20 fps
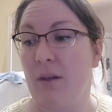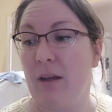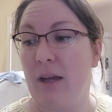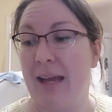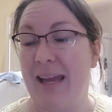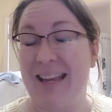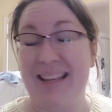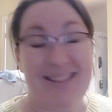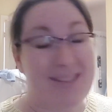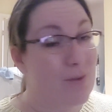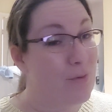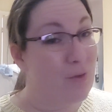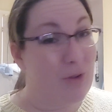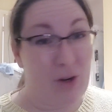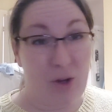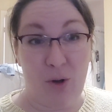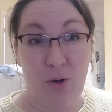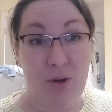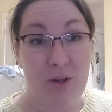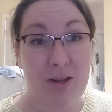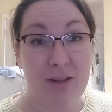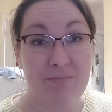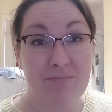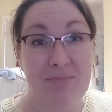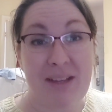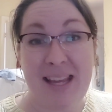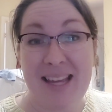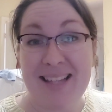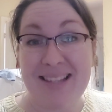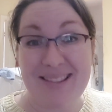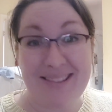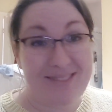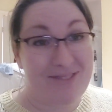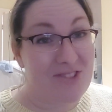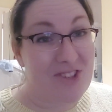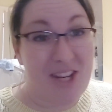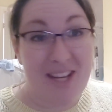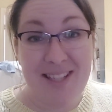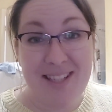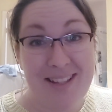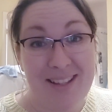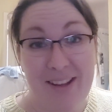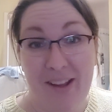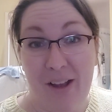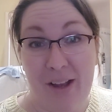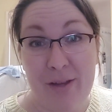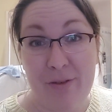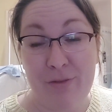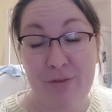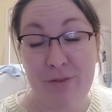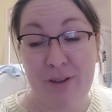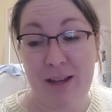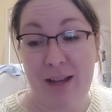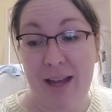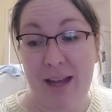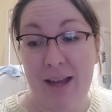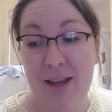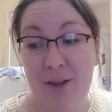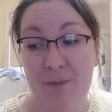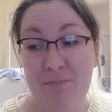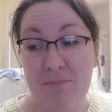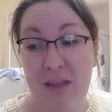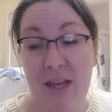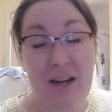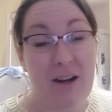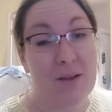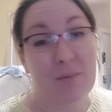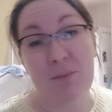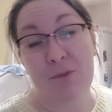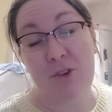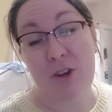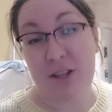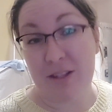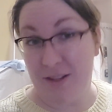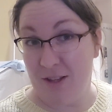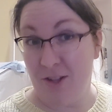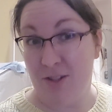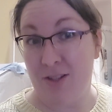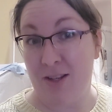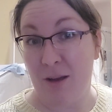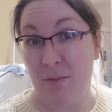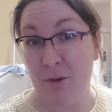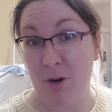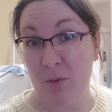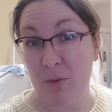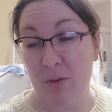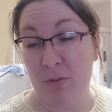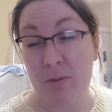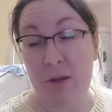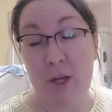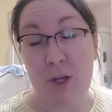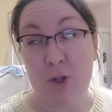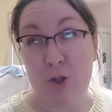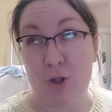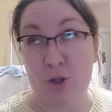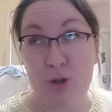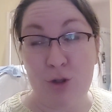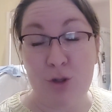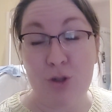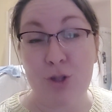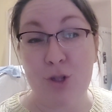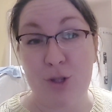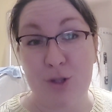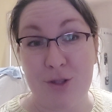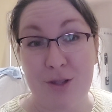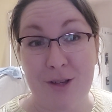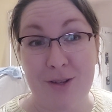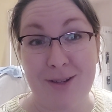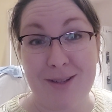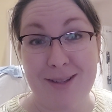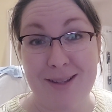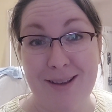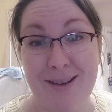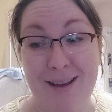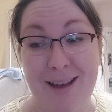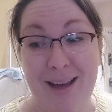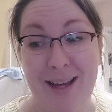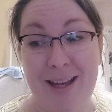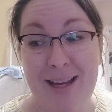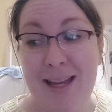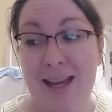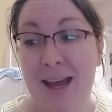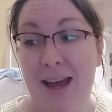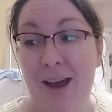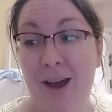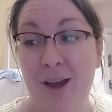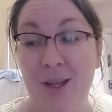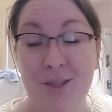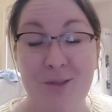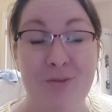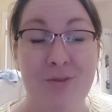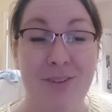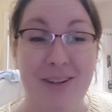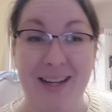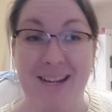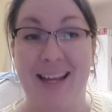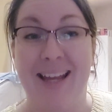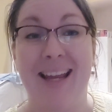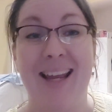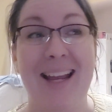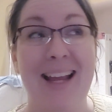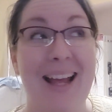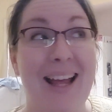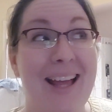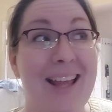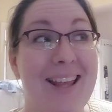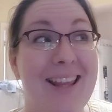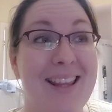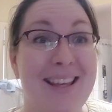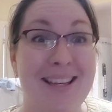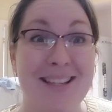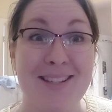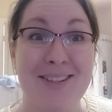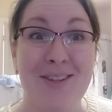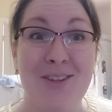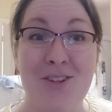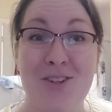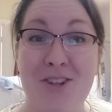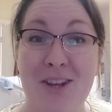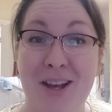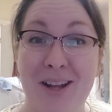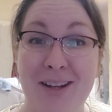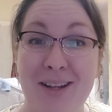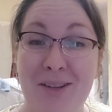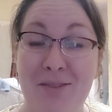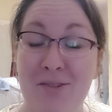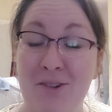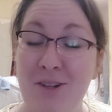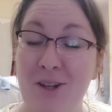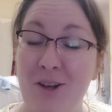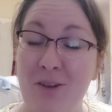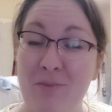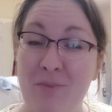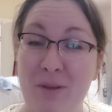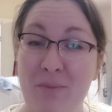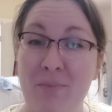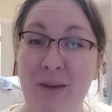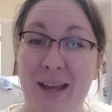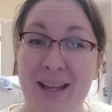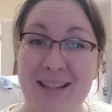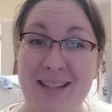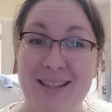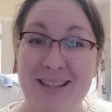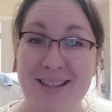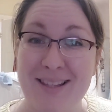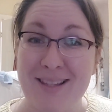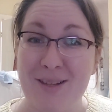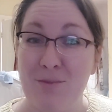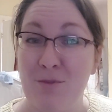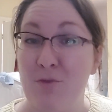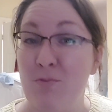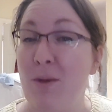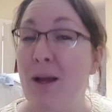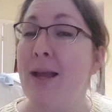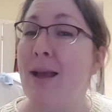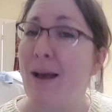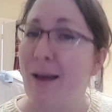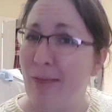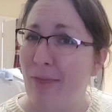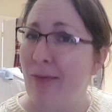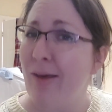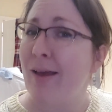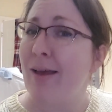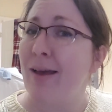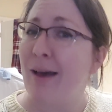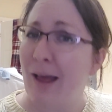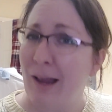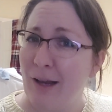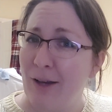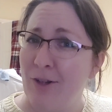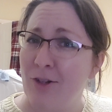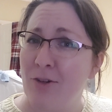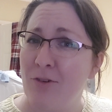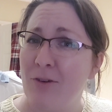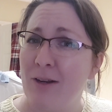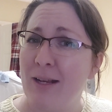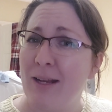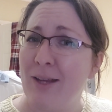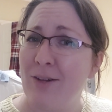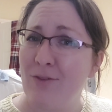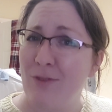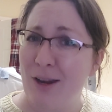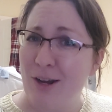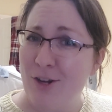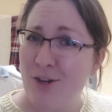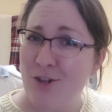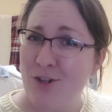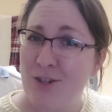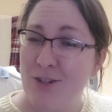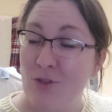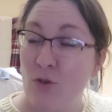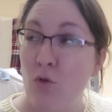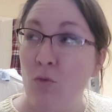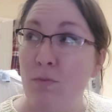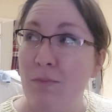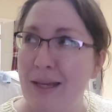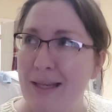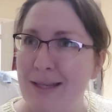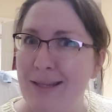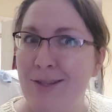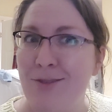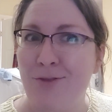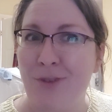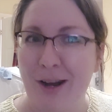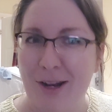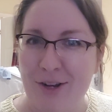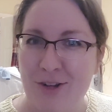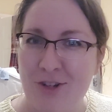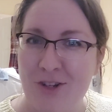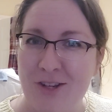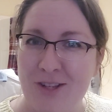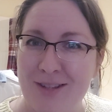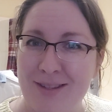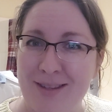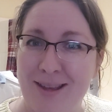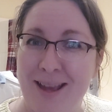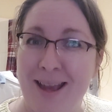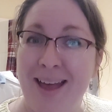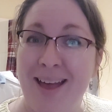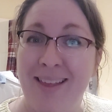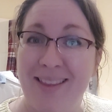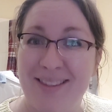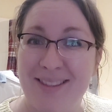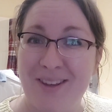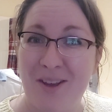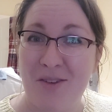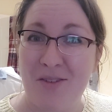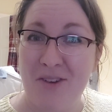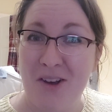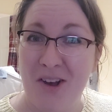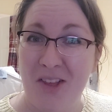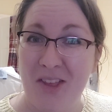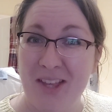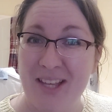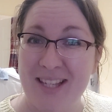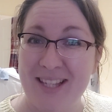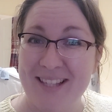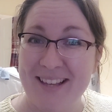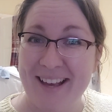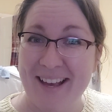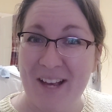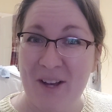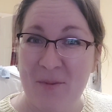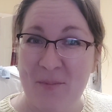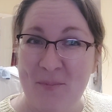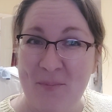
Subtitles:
it's a vlog. It's just life, and I'm inviting you to come along with me should you so desire. Hopefully this new chutney will go a bit better than some of my other culinary adventures or misadventures so far this year.